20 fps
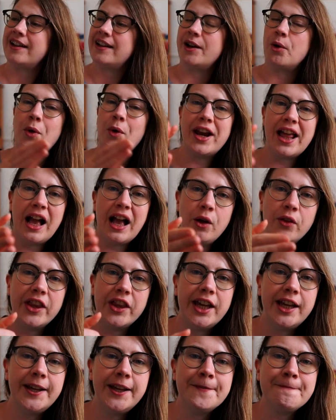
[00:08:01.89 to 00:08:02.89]
I went out
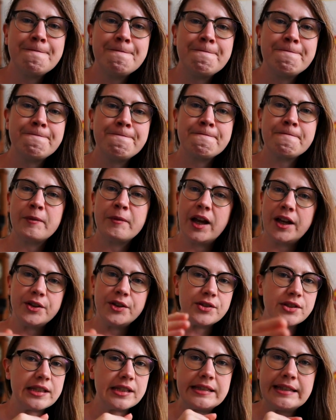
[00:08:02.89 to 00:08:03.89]
there, I
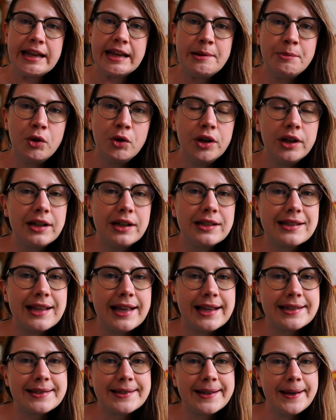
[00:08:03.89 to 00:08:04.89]
used the same oil as
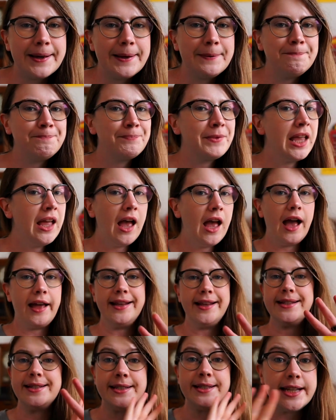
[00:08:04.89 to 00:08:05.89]
last time, and
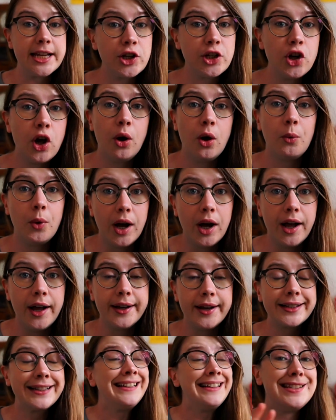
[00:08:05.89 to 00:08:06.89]
it did not work.